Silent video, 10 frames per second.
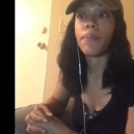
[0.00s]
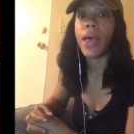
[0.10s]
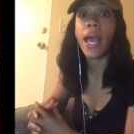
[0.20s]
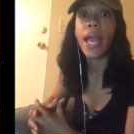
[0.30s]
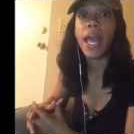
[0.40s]
I
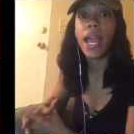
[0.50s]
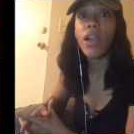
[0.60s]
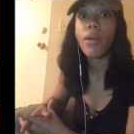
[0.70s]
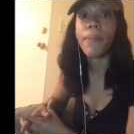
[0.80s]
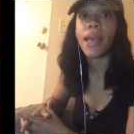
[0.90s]
had
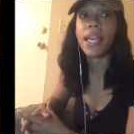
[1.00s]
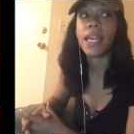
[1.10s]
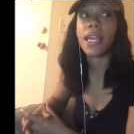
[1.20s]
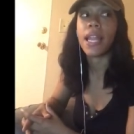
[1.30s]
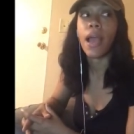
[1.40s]
hair on my
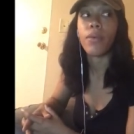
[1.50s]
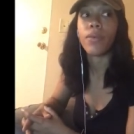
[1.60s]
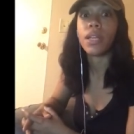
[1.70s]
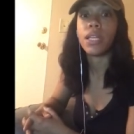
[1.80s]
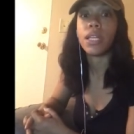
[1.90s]
head, I
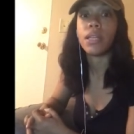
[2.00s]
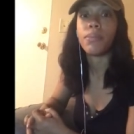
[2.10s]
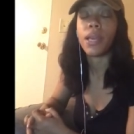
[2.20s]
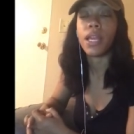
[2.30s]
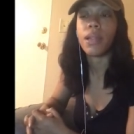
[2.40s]
really didn't
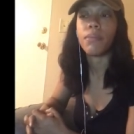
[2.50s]
pay